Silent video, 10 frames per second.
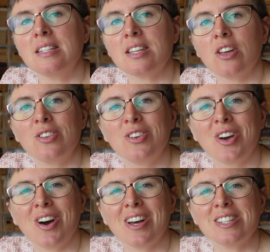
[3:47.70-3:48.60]
Tell you
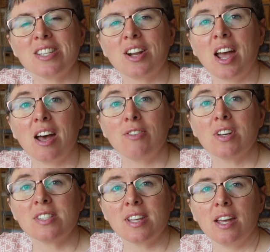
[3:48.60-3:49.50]
guys that I have
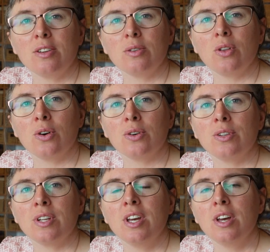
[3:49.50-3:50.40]
a sale
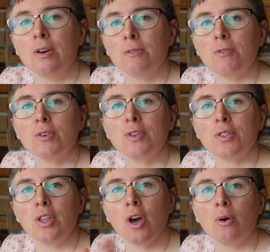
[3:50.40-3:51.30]
on for
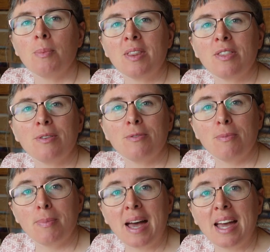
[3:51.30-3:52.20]
the whole month of
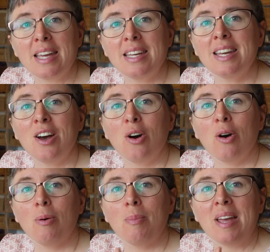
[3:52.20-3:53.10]
May
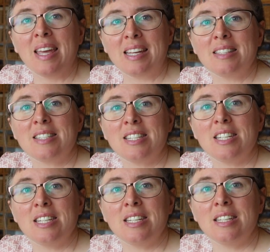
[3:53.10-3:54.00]
on my
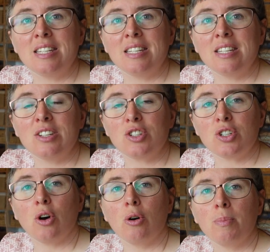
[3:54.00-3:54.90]
Etsy
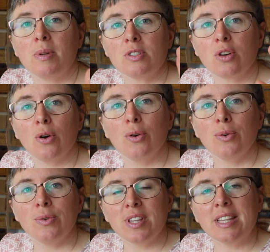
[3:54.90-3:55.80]
shop, so
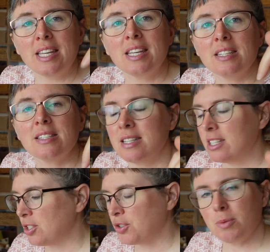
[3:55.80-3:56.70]
the link is in the
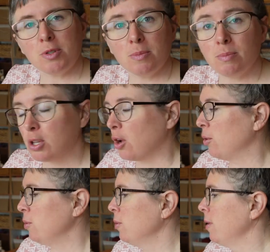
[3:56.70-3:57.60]
description
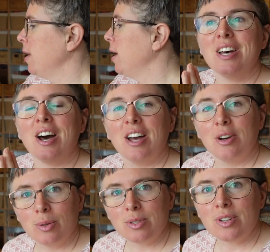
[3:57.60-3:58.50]
below. I
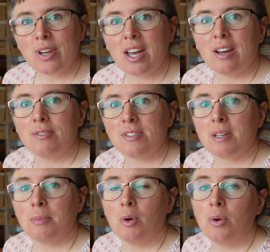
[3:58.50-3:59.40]
also have
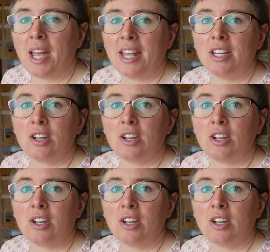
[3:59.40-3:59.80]
some organic